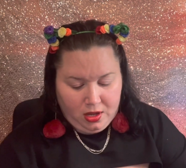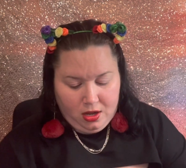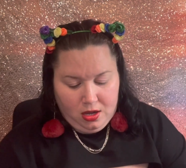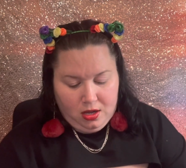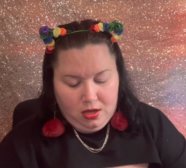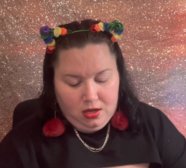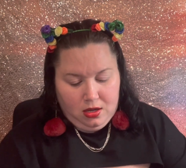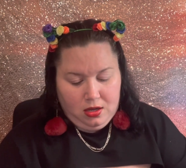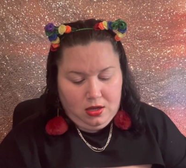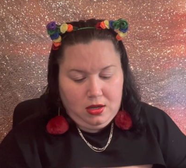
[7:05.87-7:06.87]

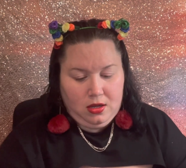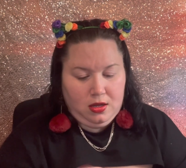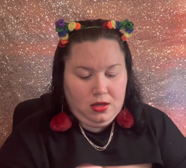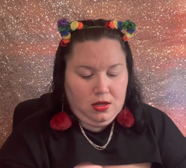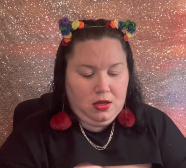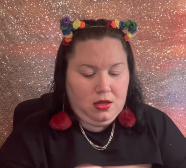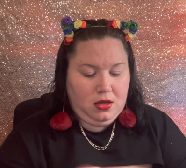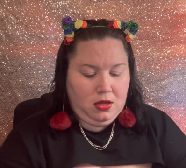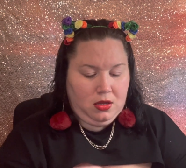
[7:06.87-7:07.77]
[no speech]